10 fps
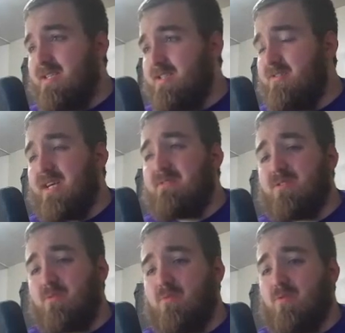dude, that was
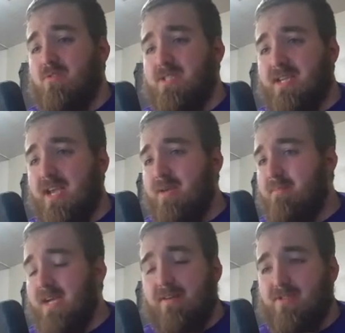the worst game
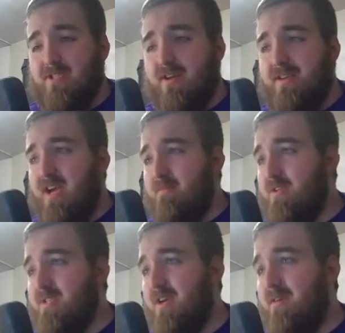I ever saw Dak
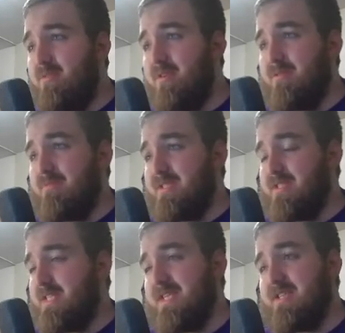Prescott play, was the
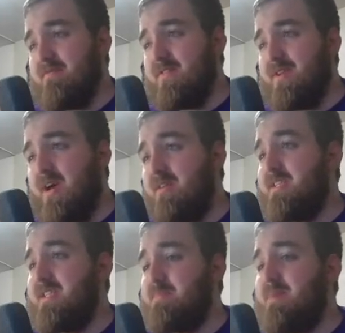season finale
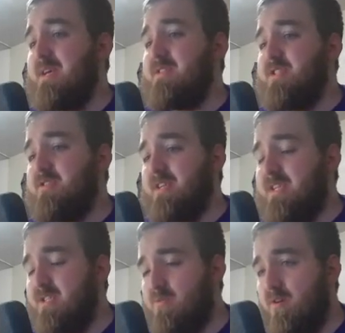this past year
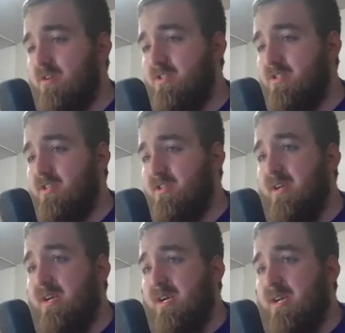against Washington.
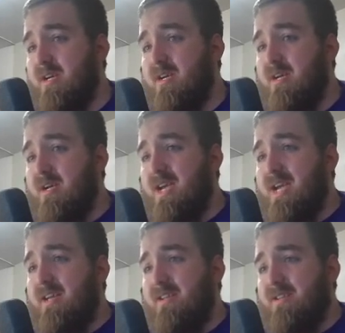
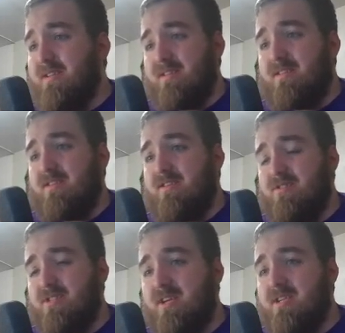And you
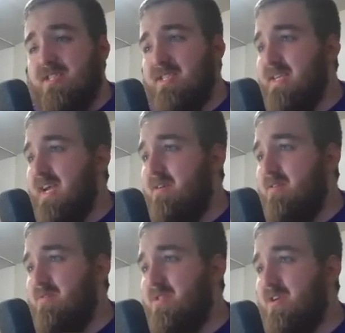also got to see
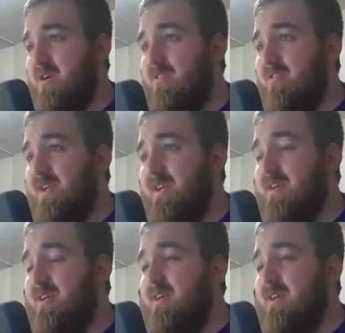how sorry